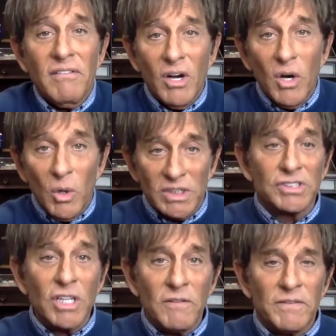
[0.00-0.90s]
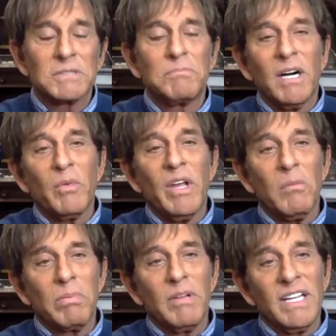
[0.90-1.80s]
on the surface, but
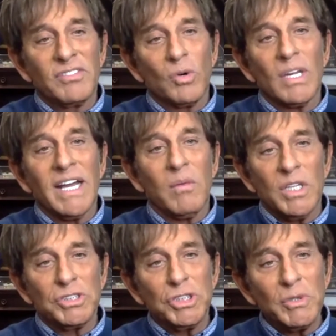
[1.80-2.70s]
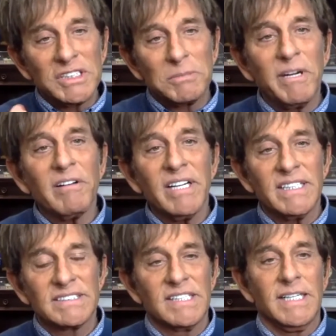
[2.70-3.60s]
it's sort of like, once you
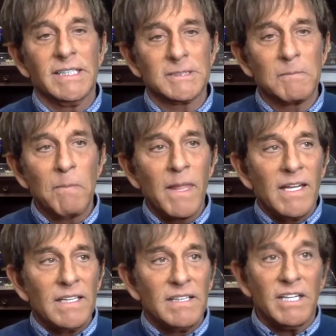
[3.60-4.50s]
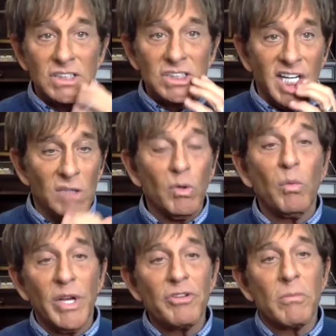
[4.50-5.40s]
experience this, there's a chance we'll
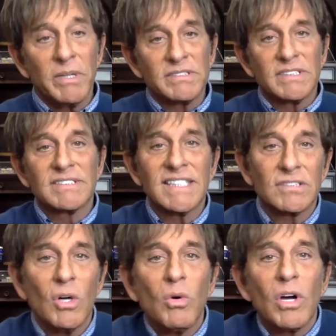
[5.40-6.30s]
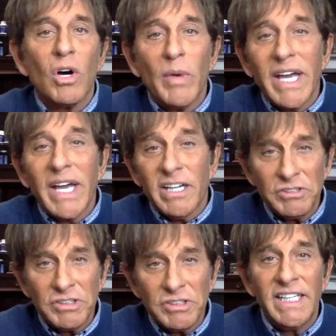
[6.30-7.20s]
win your business. That's the whole goal. We got
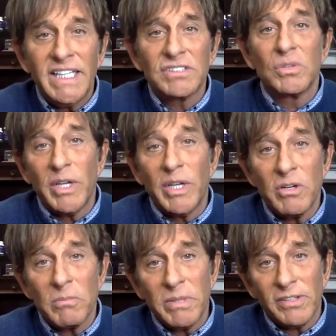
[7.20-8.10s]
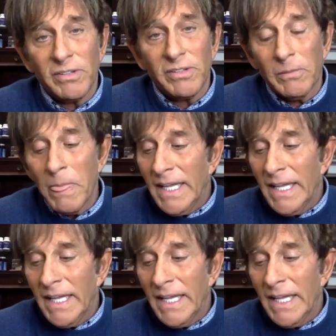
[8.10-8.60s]
100 days to win your business.